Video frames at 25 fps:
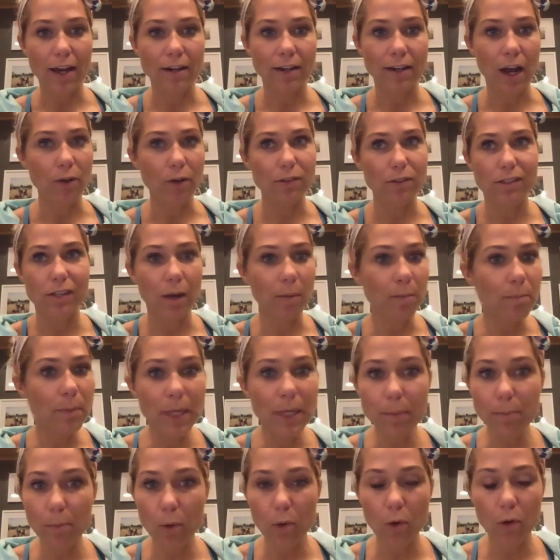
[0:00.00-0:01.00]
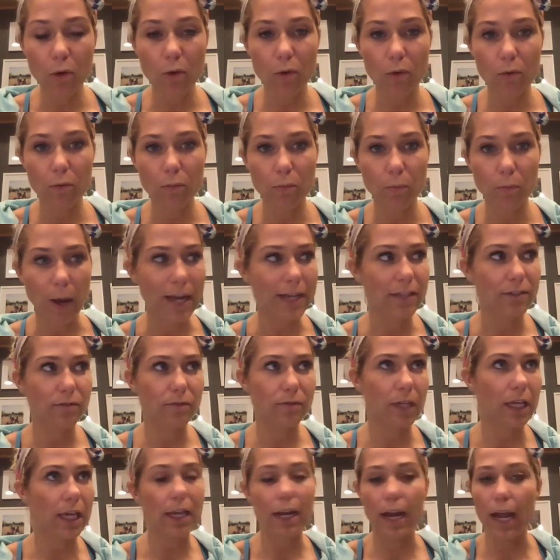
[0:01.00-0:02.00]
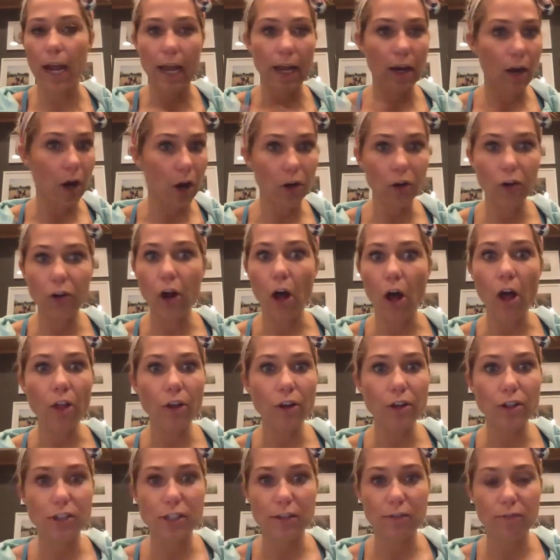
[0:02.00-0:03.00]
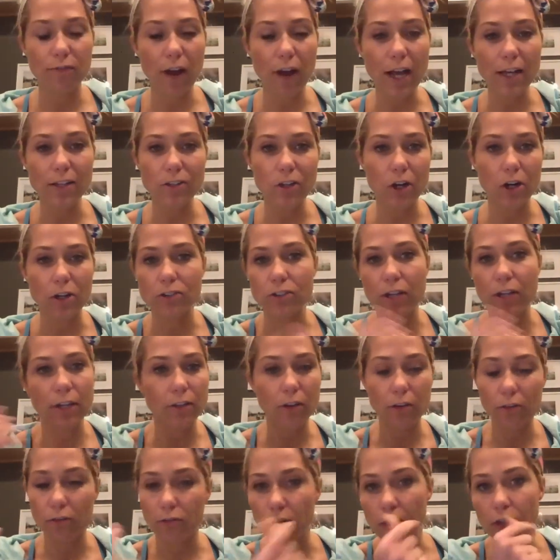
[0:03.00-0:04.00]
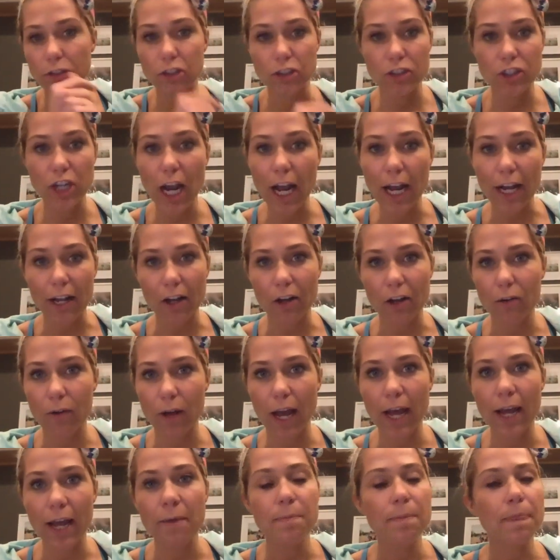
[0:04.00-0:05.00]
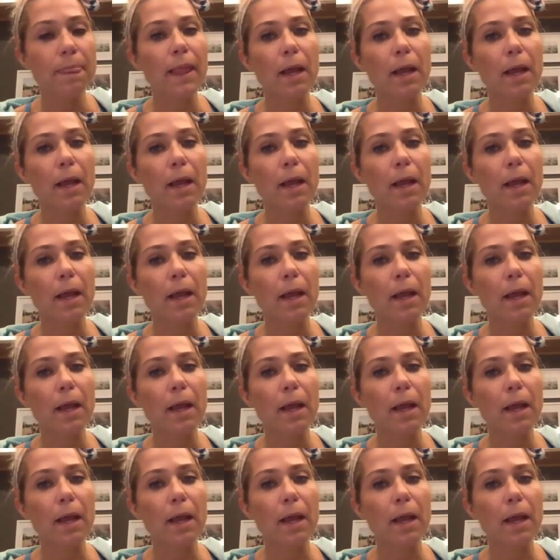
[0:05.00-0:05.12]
Now, some people might get $800 in fast starts, like their first check. Okay.